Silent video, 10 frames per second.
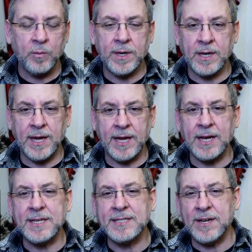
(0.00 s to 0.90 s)
handle
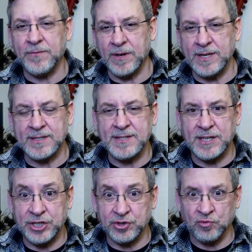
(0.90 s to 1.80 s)
it differently instead of
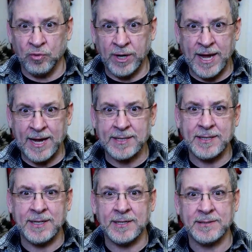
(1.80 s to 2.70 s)
just
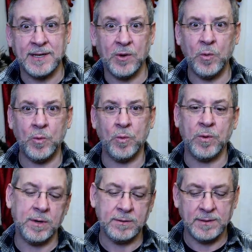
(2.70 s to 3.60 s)
reacting. It's like, ooh,
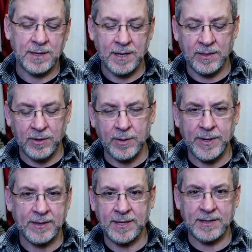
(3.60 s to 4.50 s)
I thought
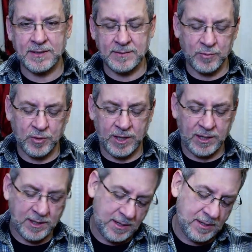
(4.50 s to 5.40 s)
about that this morning.
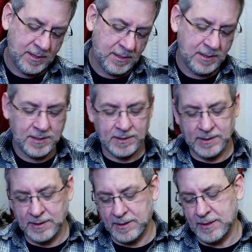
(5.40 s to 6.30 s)

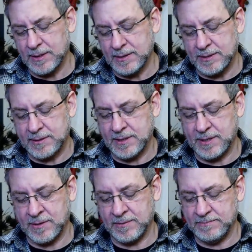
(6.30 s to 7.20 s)
So